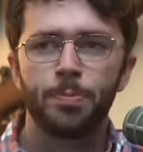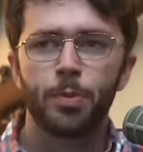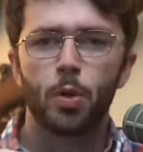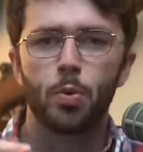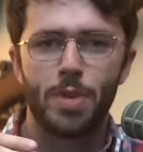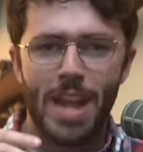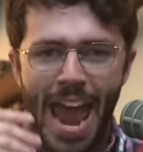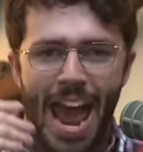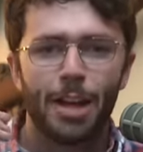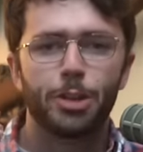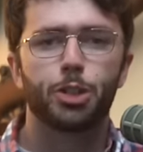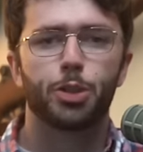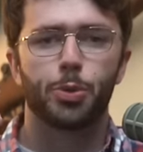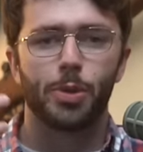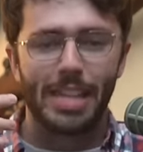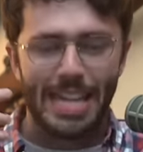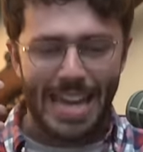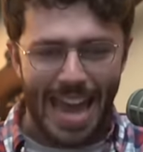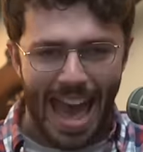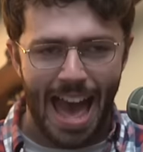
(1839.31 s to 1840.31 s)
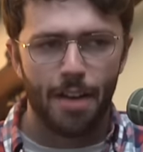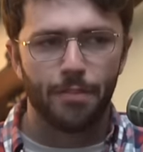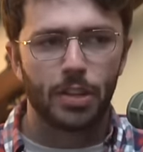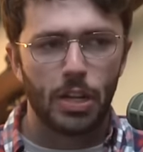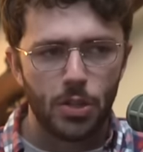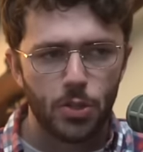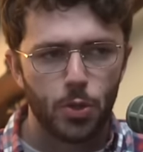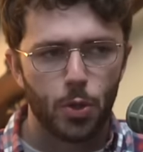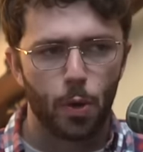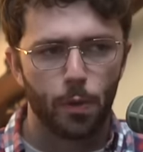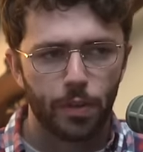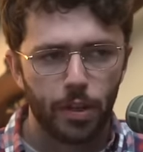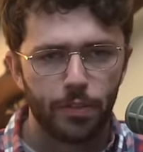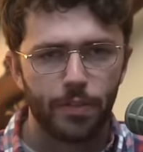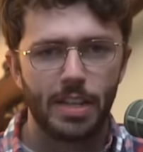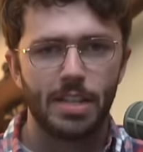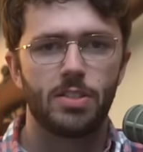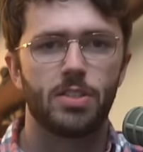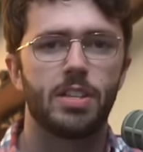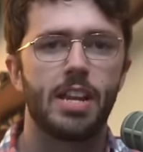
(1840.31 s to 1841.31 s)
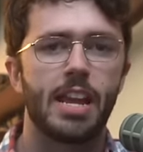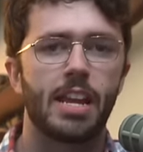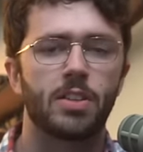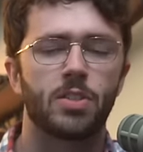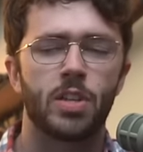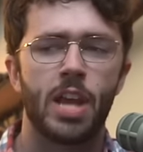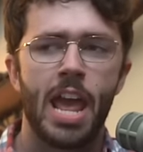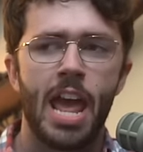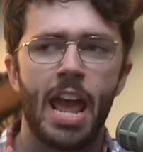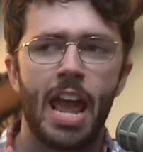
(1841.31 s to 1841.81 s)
who naturally have conservative instincts